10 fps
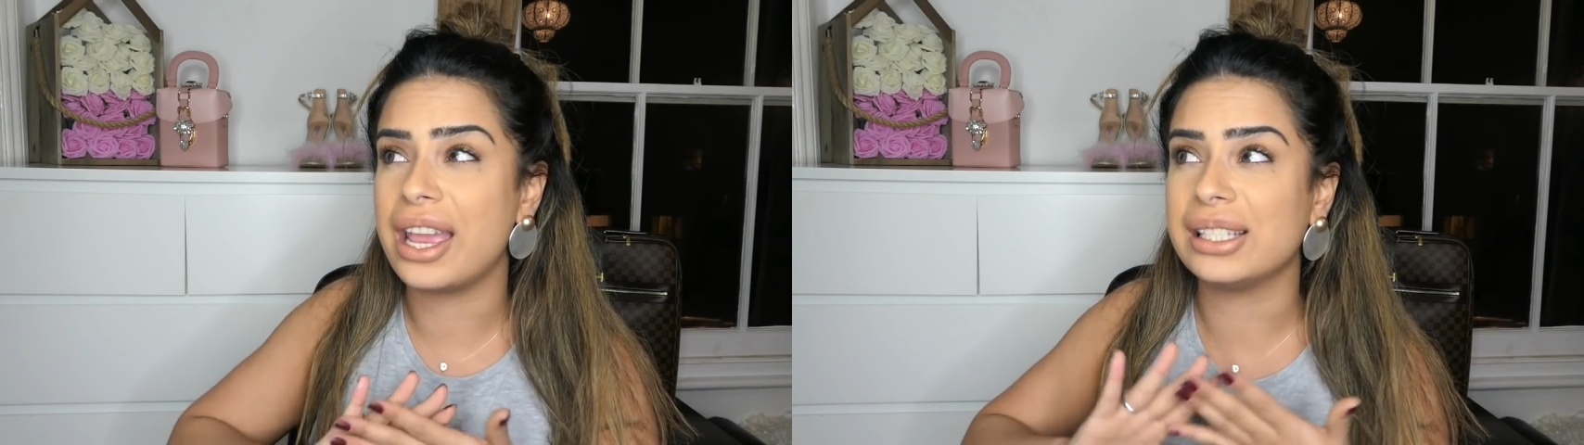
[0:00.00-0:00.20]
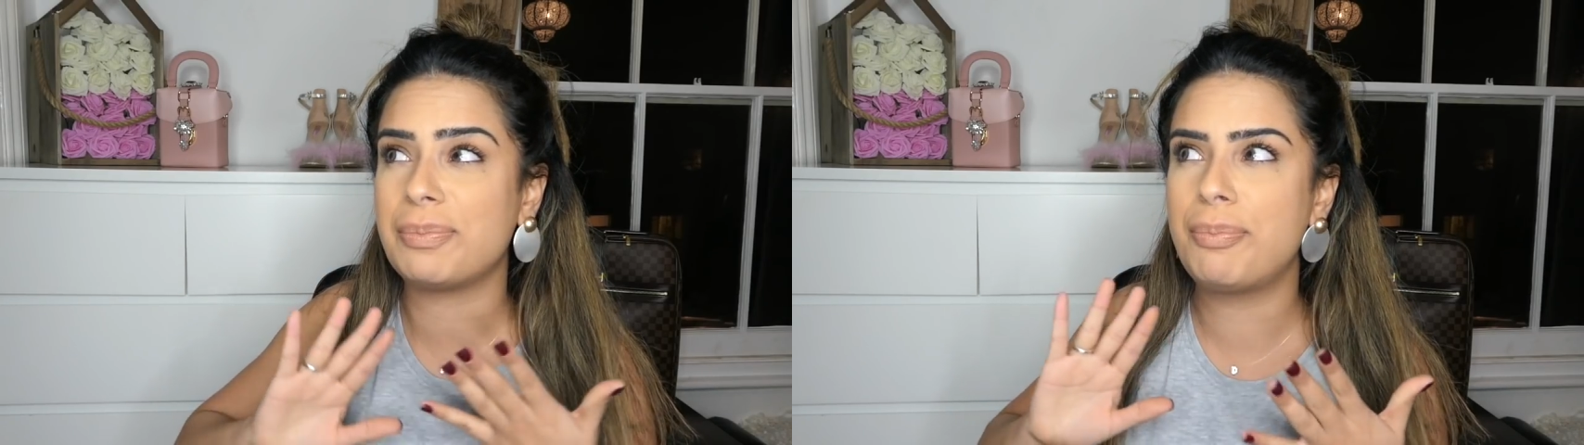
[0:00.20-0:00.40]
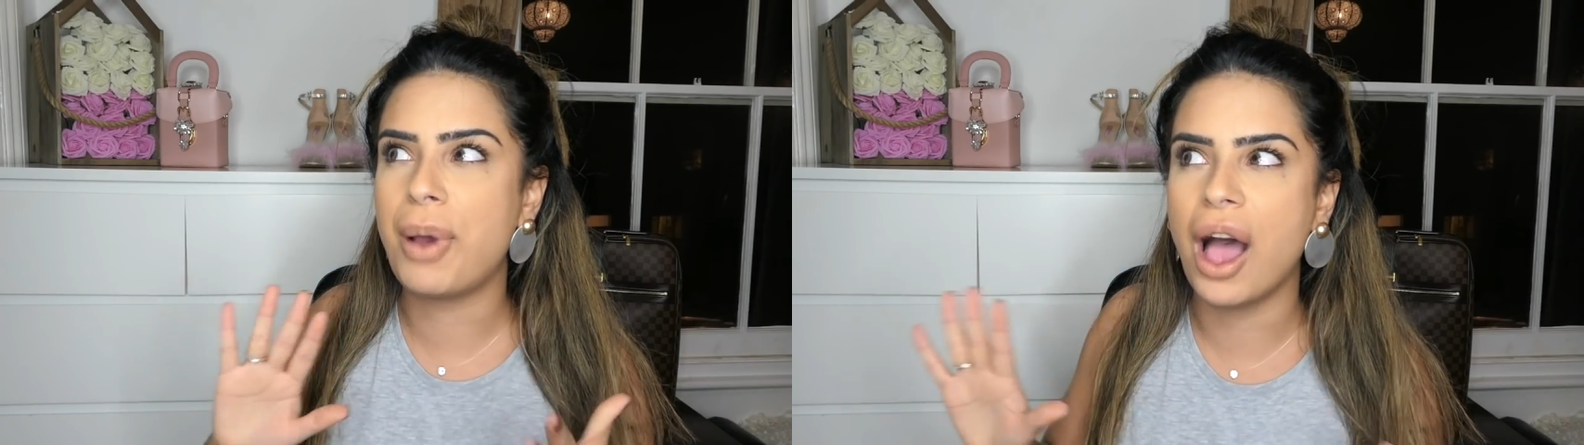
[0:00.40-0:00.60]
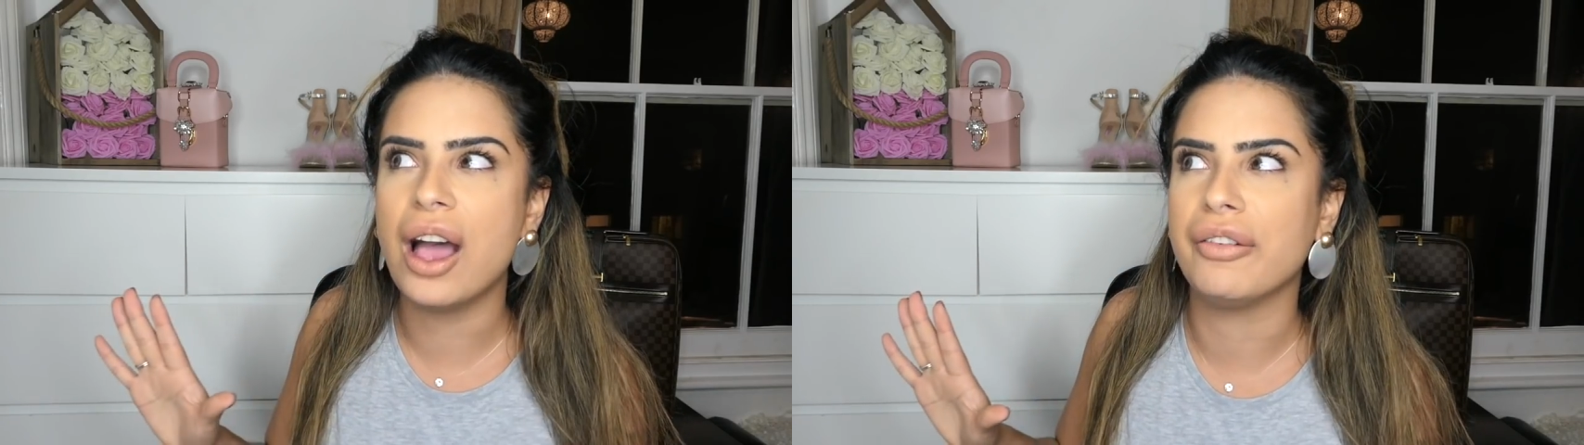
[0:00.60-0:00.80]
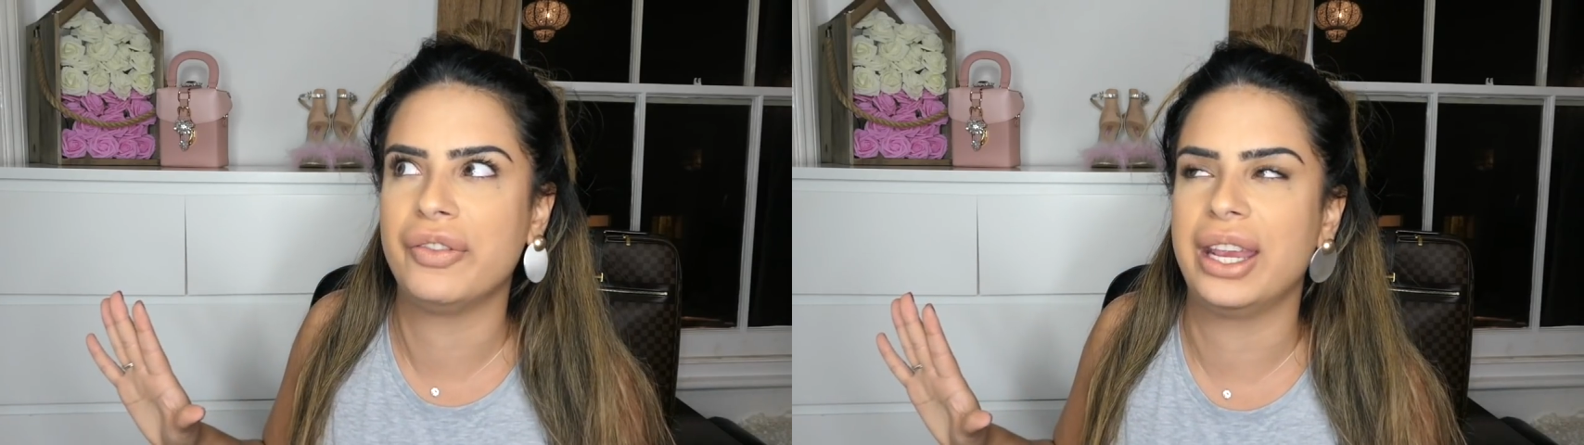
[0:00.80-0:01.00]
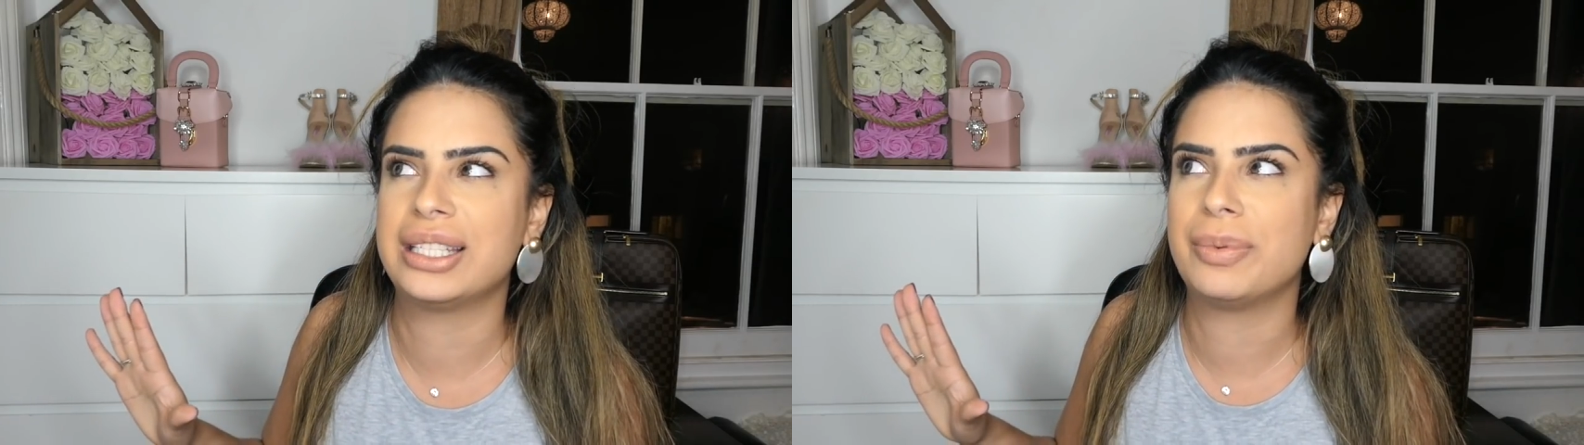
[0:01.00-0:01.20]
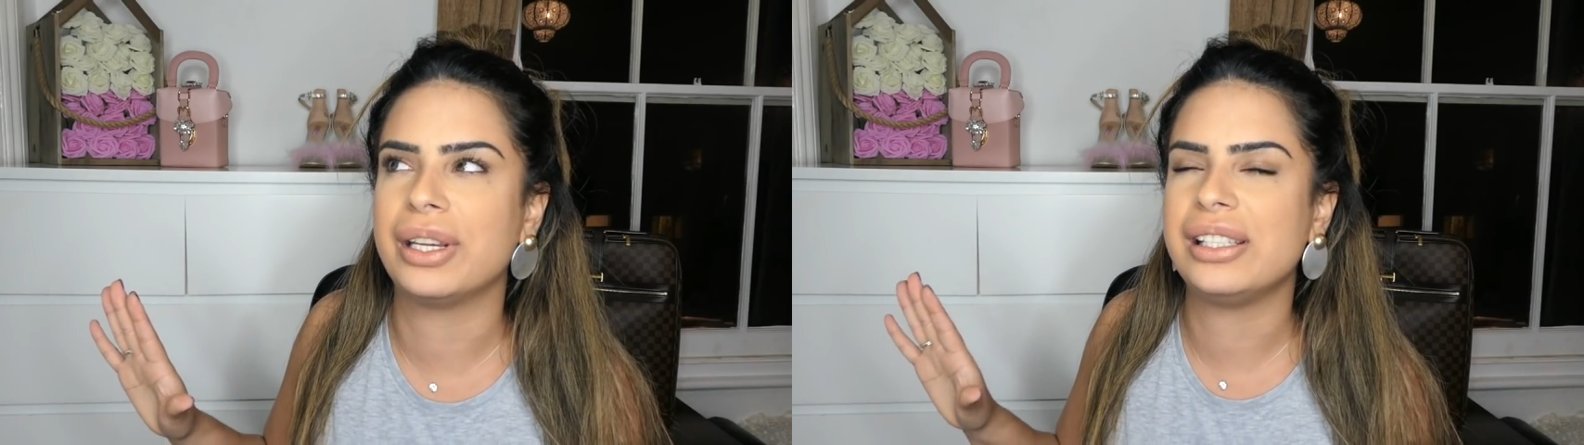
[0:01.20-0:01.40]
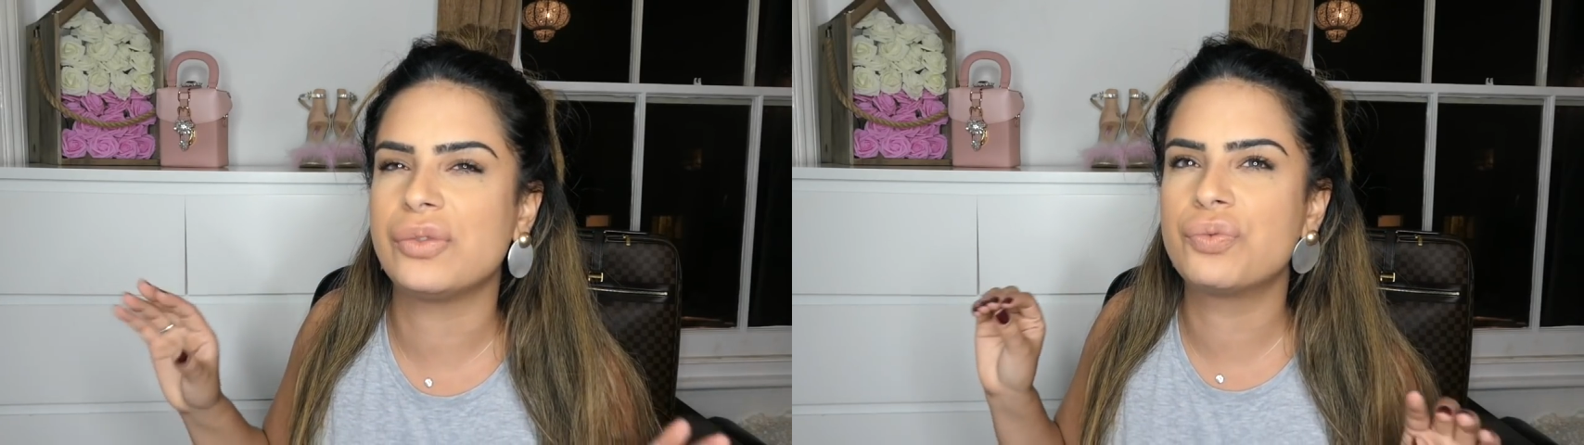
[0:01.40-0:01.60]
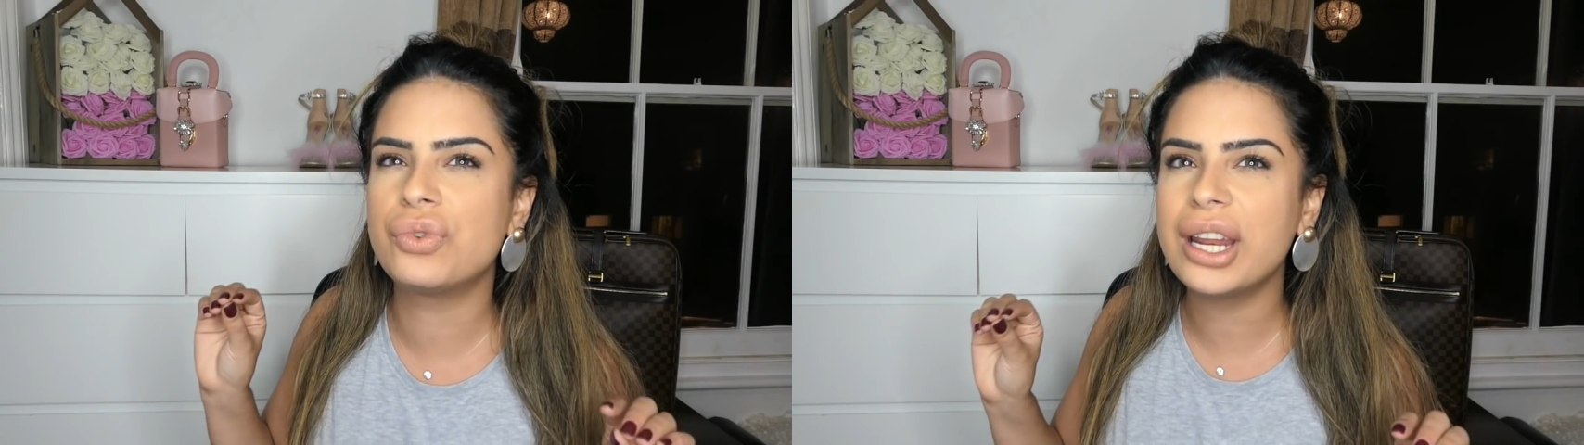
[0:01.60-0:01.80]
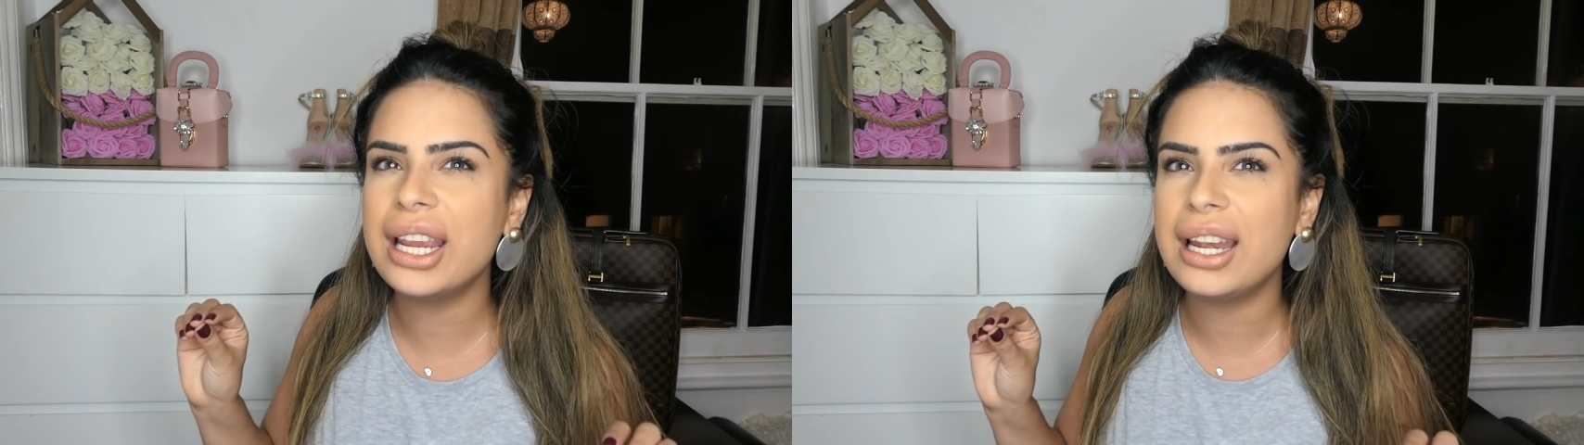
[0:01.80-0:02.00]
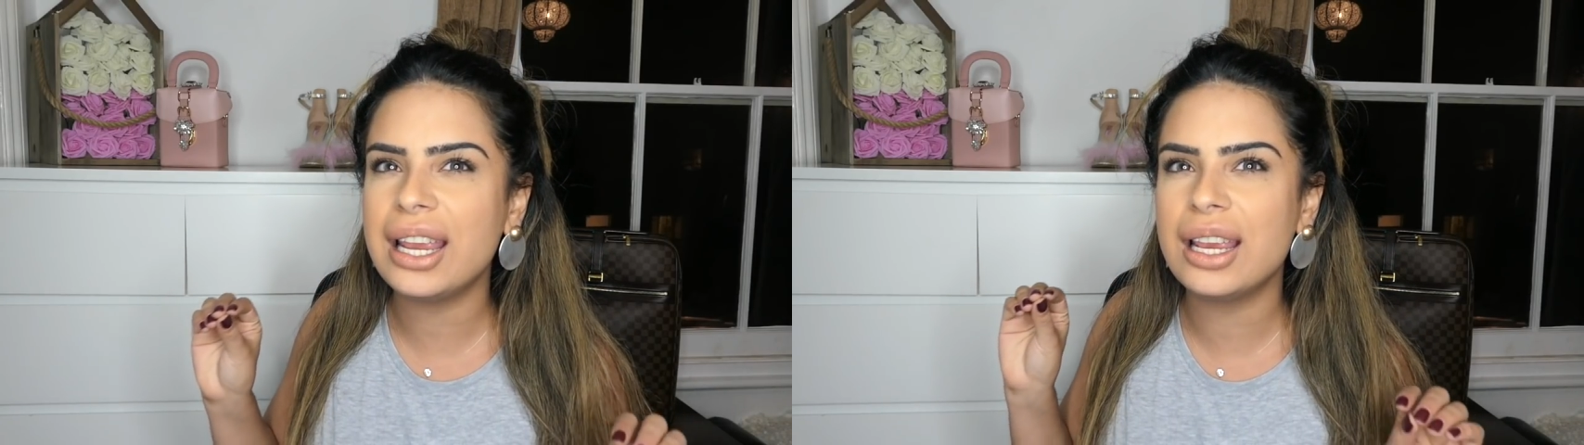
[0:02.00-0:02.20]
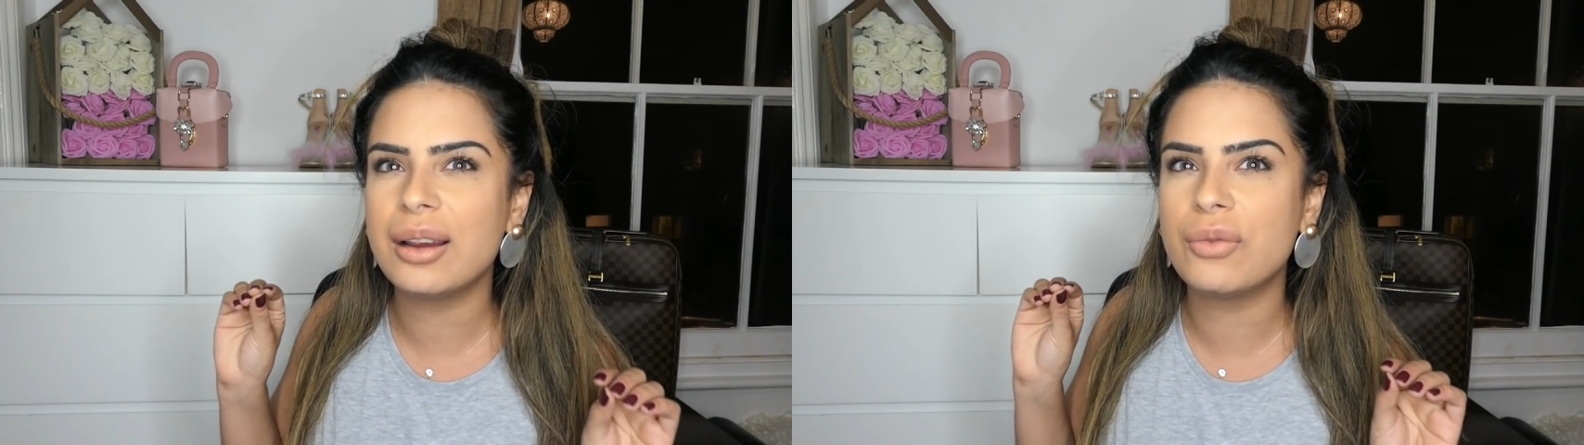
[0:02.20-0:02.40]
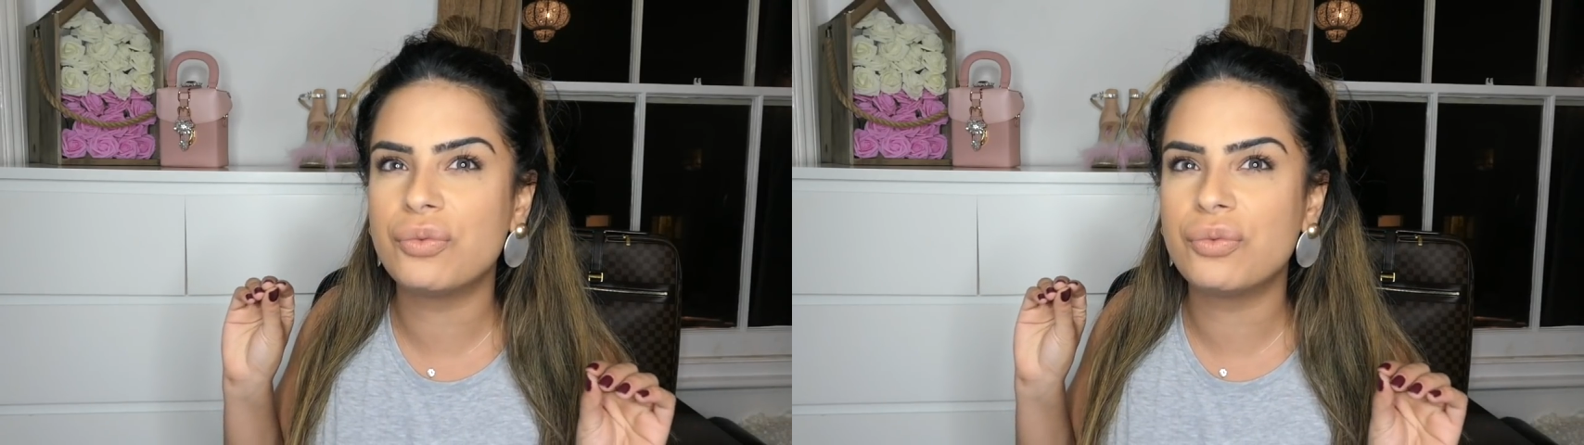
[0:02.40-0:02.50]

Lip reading: it's perfect because he's really,